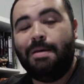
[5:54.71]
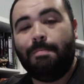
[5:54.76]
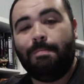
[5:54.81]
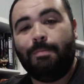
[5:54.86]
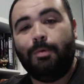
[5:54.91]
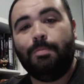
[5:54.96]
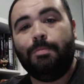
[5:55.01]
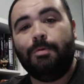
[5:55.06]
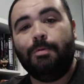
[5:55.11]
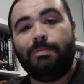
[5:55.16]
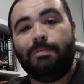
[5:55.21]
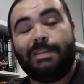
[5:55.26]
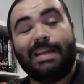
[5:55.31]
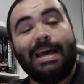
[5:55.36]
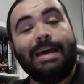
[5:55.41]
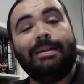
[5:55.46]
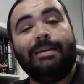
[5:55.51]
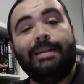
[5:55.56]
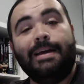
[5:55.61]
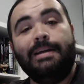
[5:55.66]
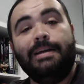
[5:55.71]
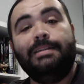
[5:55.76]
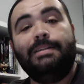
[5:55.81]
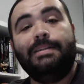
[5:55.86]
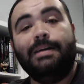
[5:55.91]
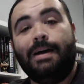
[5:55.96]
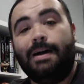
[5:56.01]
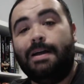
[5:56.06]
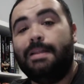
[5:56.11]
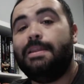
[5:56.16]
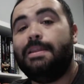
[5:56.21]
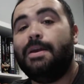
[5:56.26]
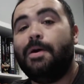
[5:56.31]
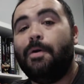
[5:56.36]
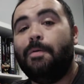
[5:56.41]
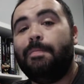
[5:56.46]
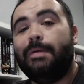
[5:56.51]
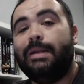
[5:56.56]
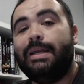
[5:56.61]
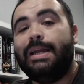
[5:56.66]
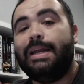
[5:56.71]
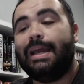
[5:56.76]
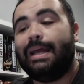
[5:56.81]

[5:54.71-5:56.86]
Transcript: Boom Boom Satellites on the opening,